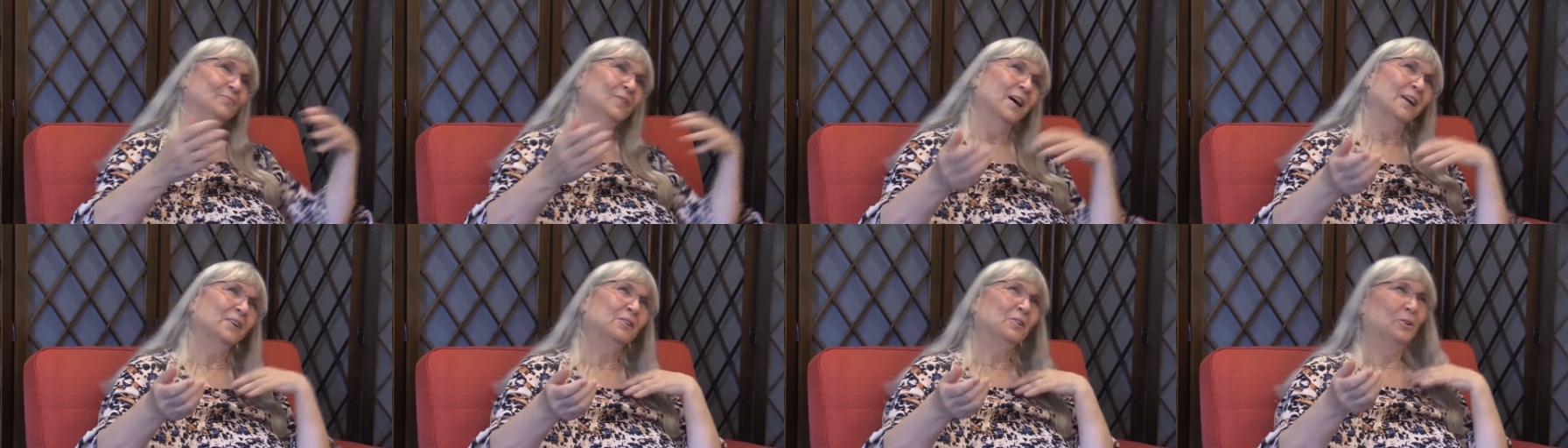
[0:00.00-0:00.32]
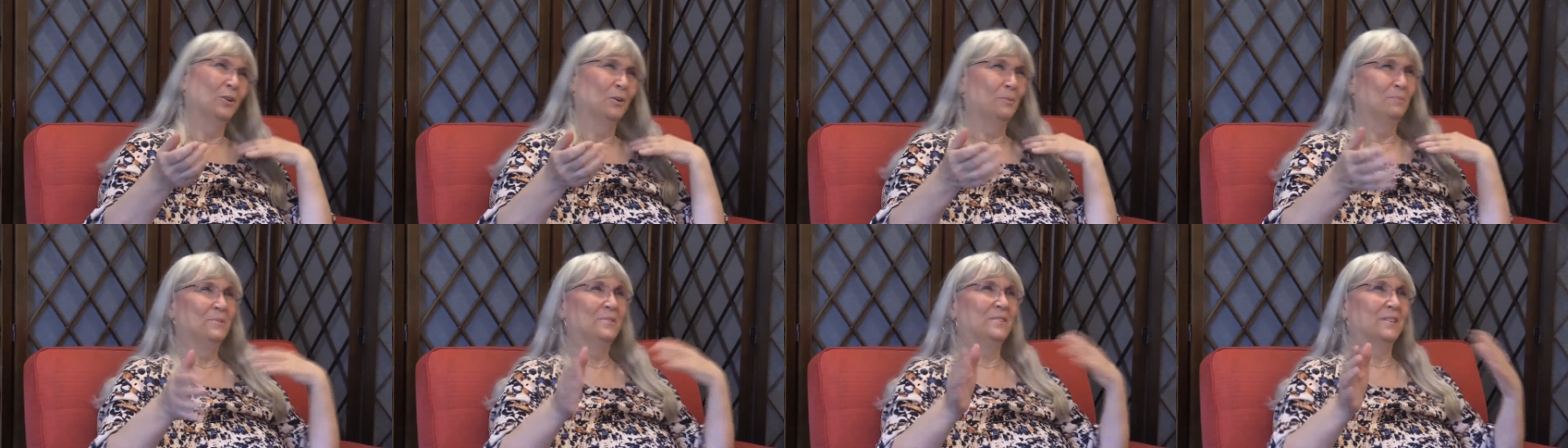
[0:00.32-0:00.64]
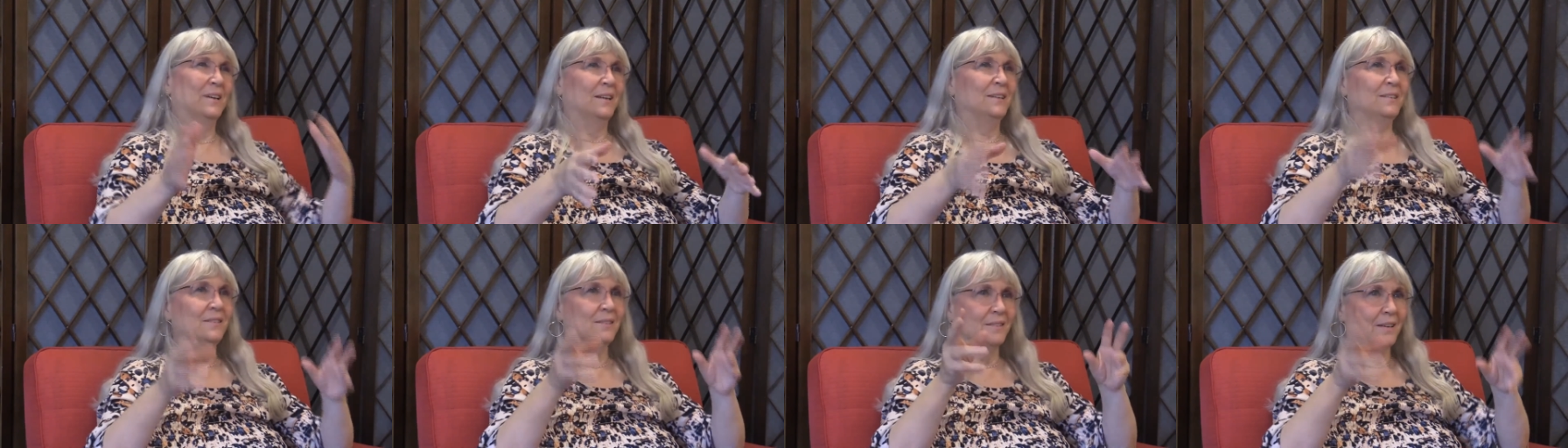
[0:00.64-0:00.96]
not
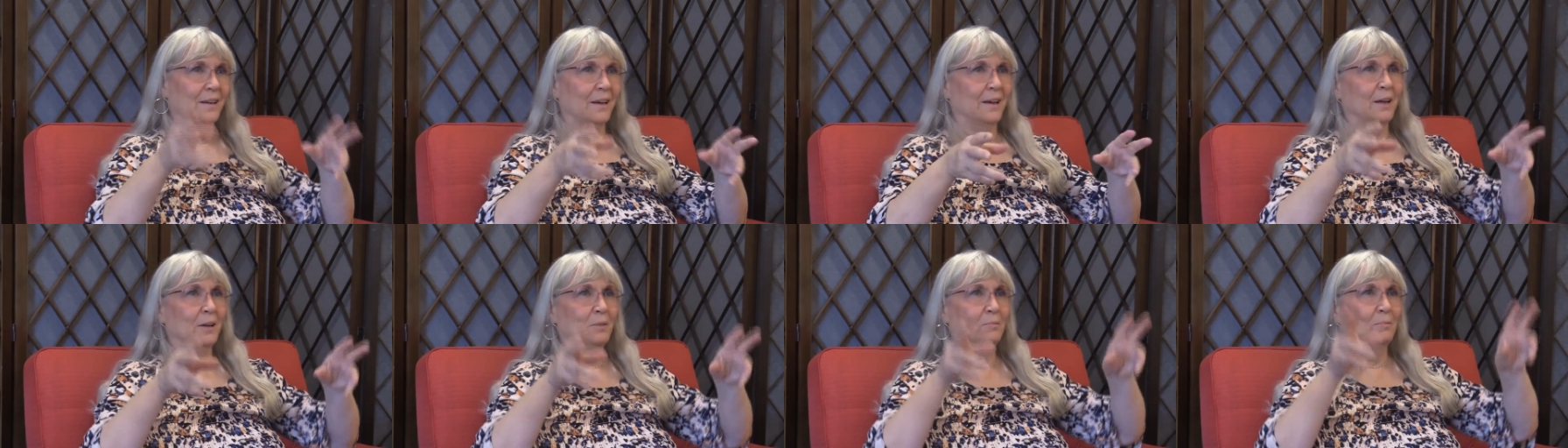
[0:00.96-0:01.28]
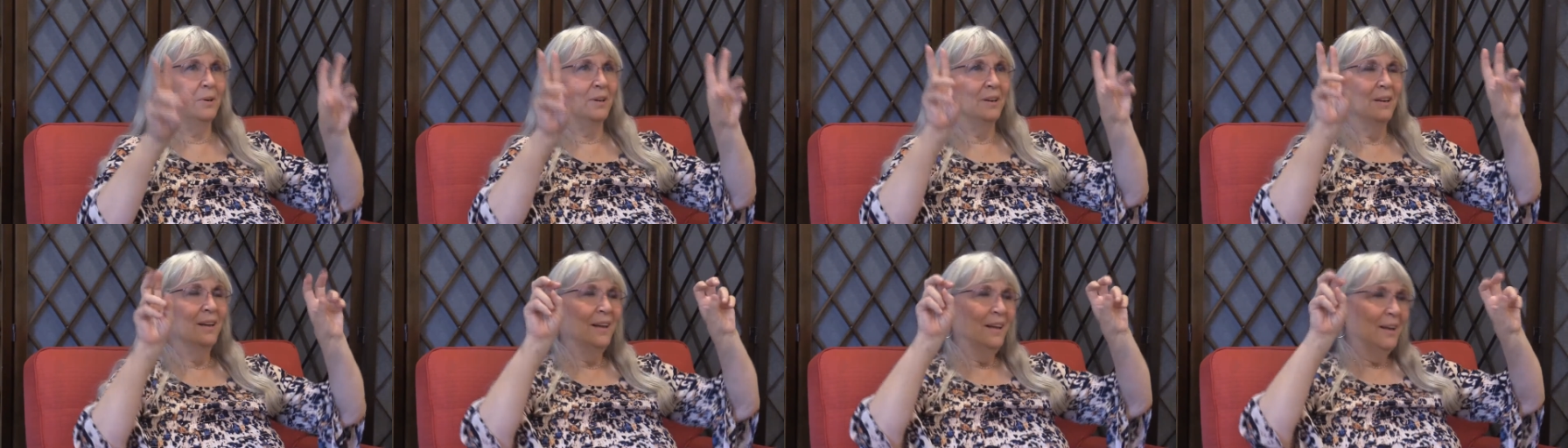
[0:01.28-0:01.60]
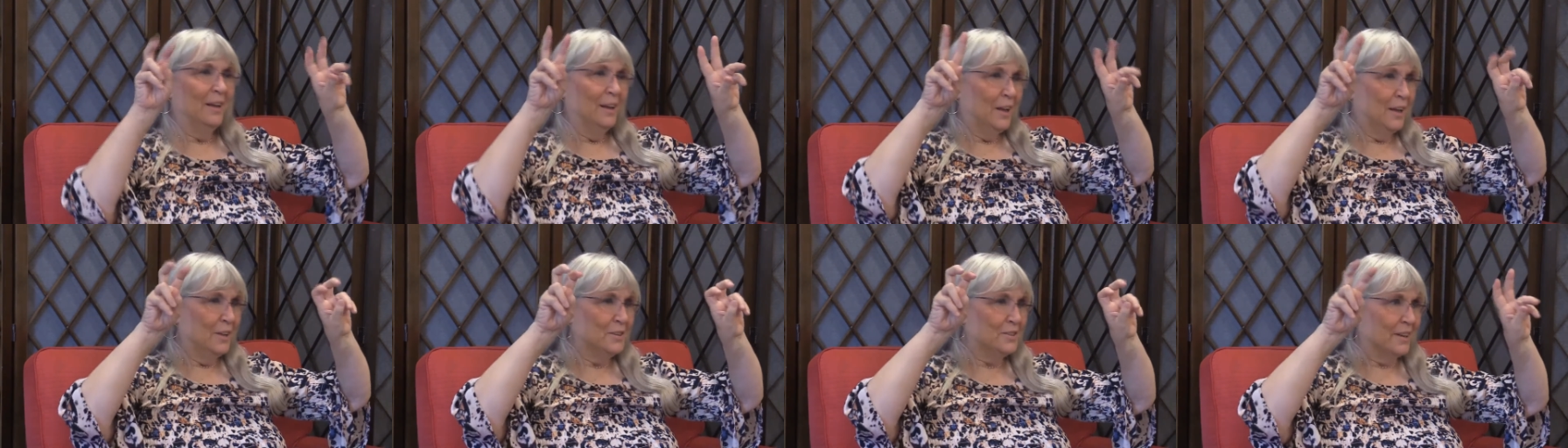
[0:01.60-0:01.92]
curbside side, but
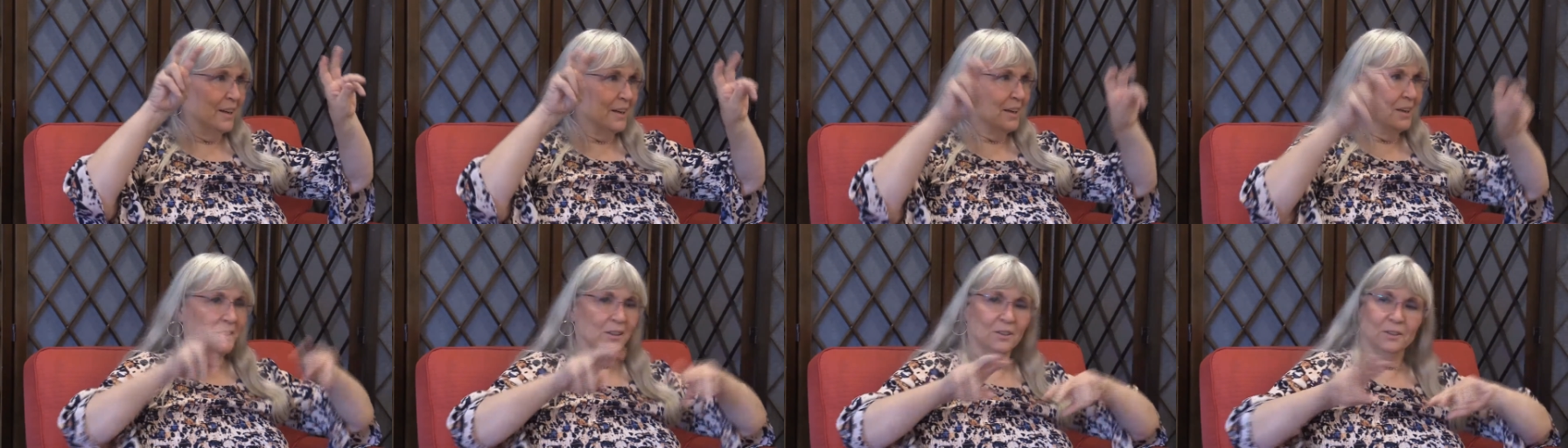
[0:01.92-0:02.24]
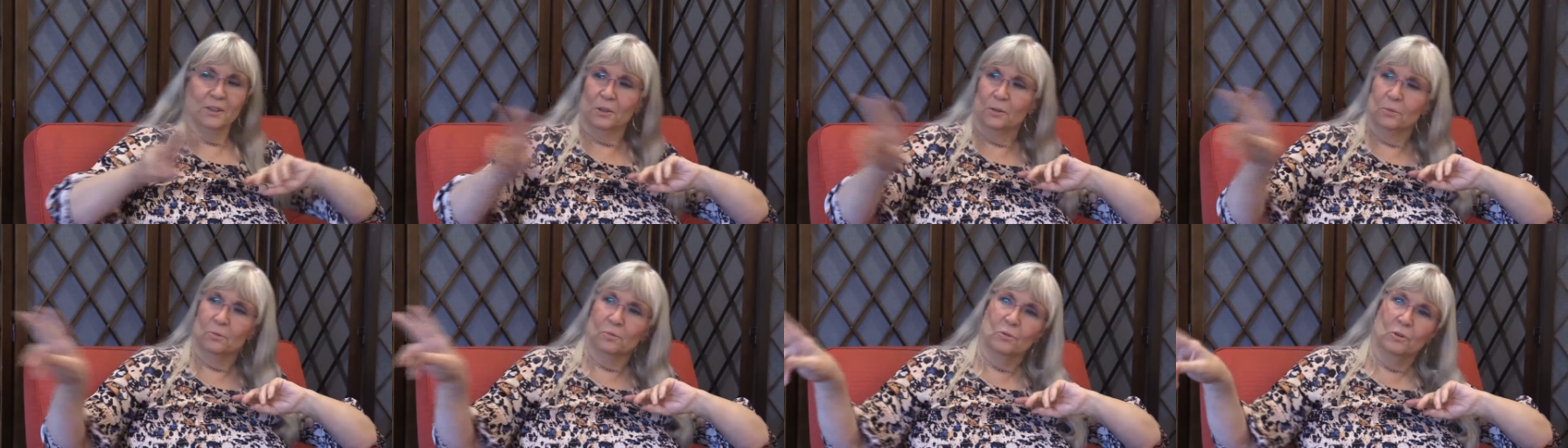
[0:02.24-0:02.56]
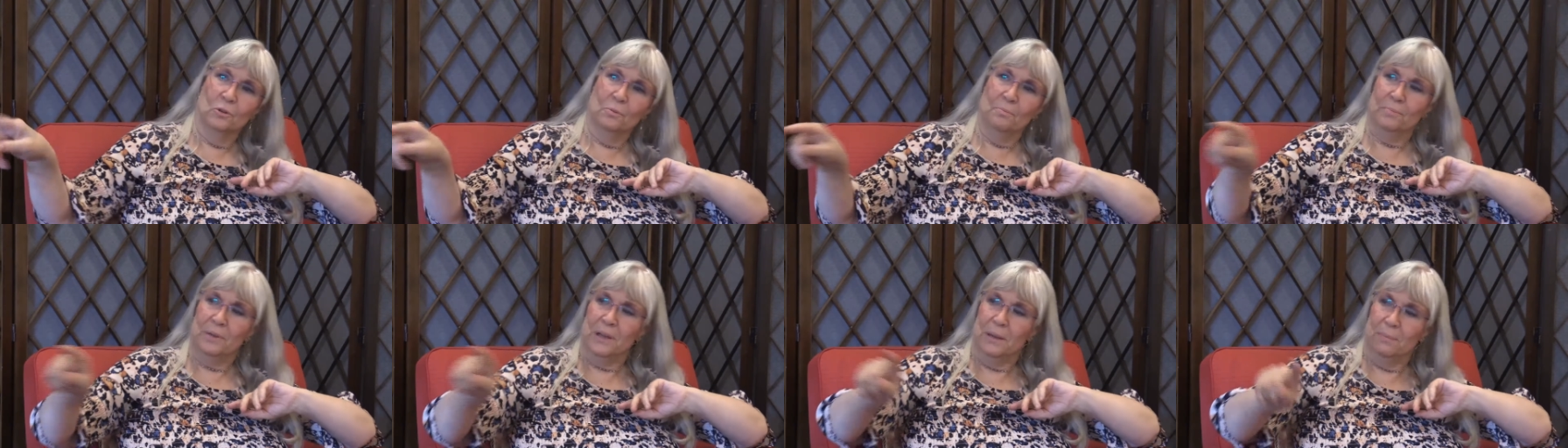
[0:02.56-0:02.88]
it's like in a little
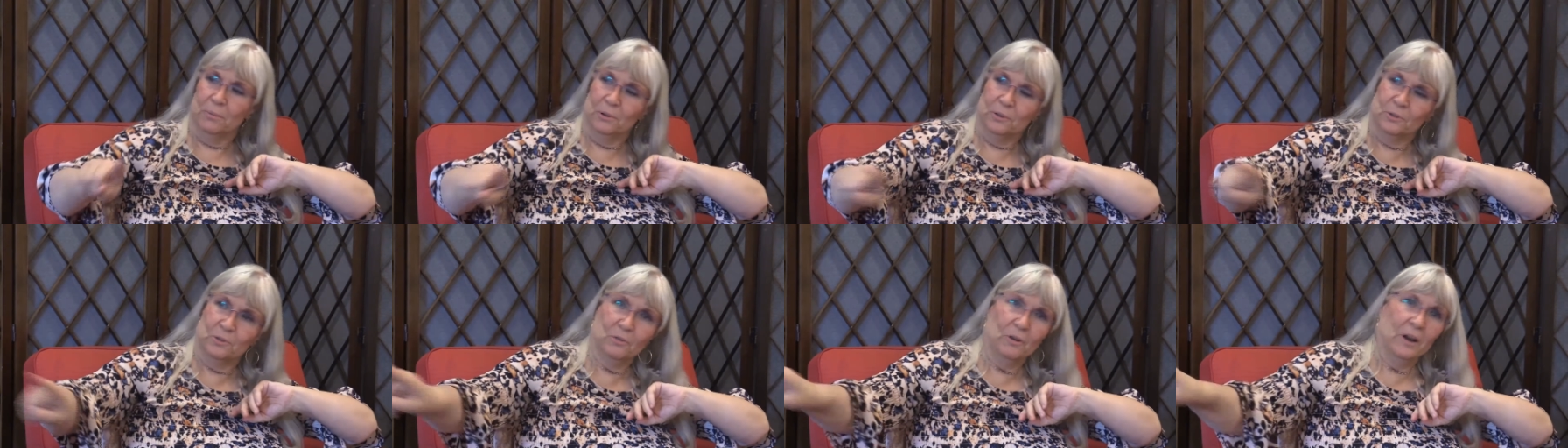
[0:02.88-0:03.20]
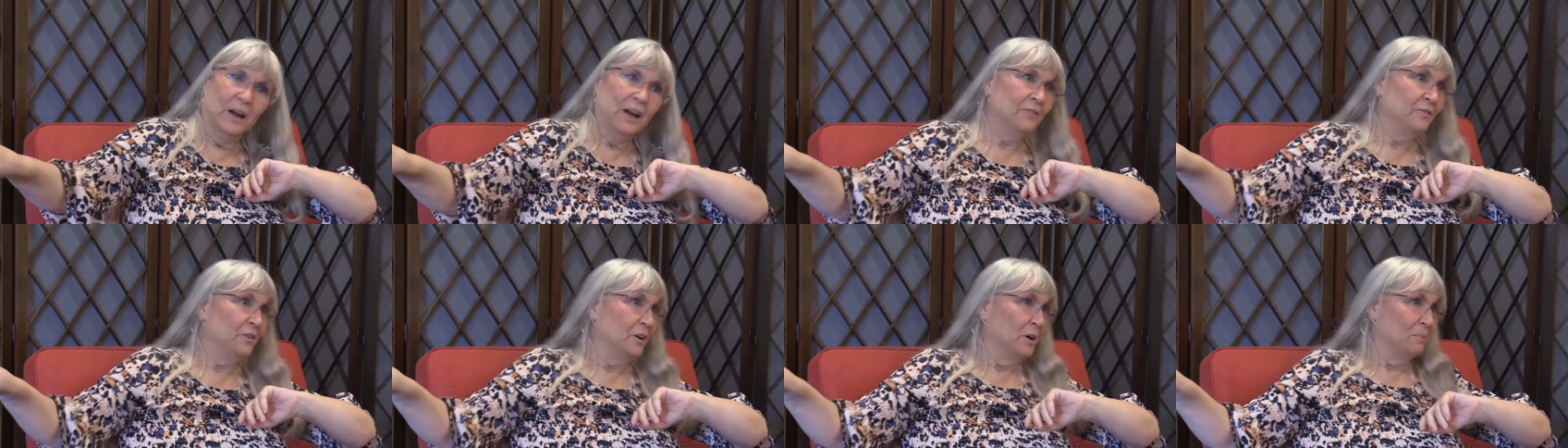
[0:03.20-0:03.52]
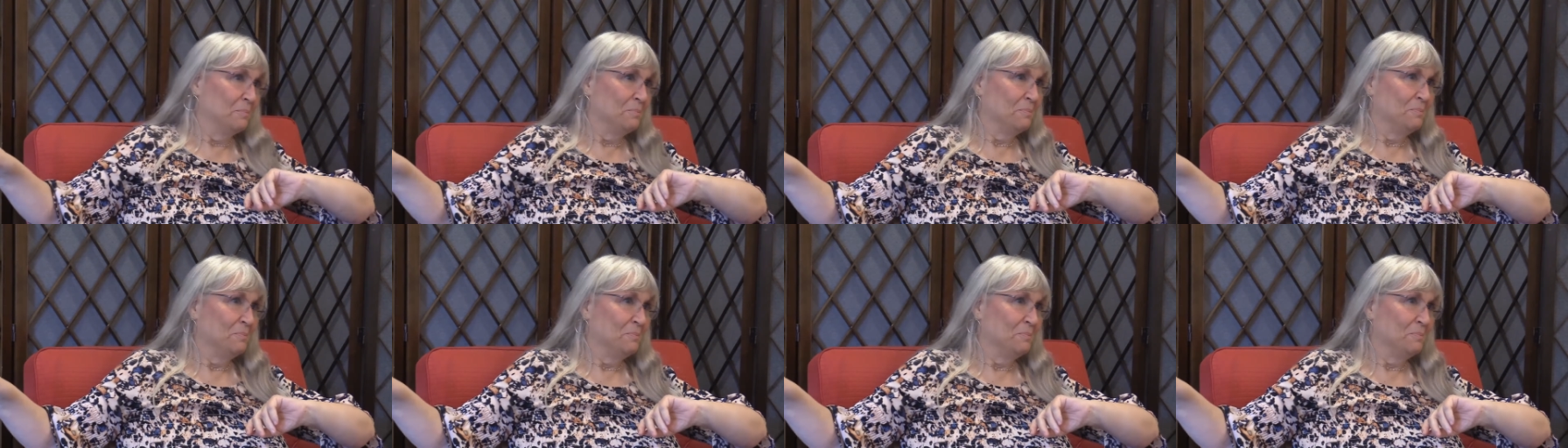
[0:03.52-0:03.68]
room. People drive up.